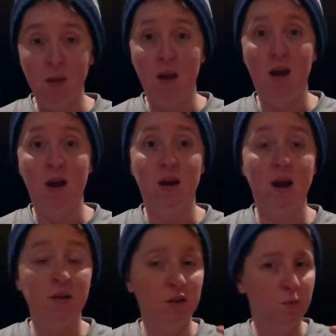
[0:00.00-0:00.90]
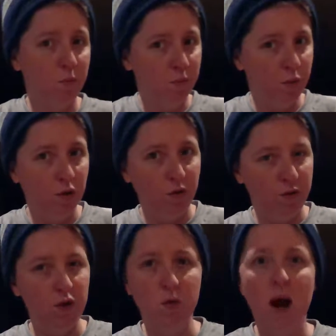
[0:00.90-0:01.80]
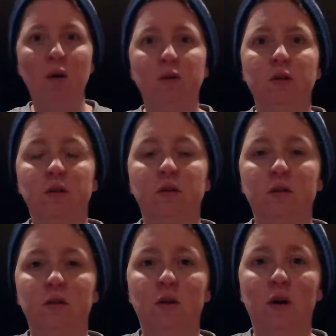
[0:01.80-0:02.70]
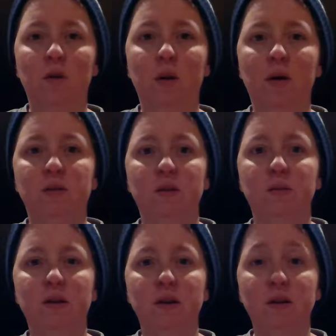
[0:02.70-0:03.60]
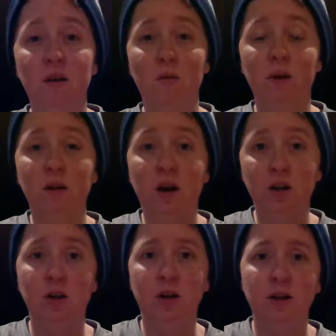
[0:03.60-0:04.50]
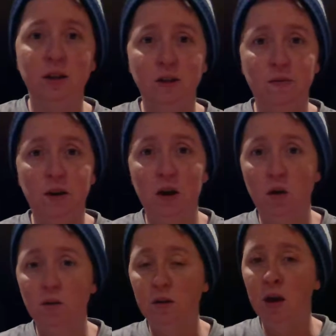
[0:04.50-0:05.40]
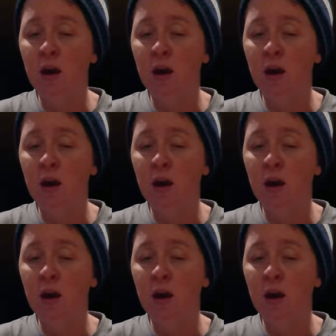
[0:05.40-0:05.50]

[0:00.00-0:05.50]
and I just pulled a few out to talk about some of the things I want to touch on in these videos,